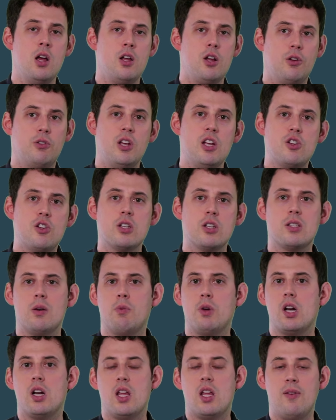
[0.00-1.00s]
You're teaching
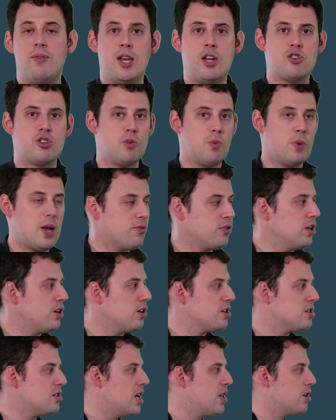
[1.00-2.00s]
someone in aviation. We have to
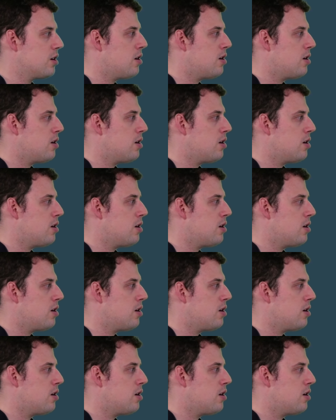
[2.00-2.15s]
understand the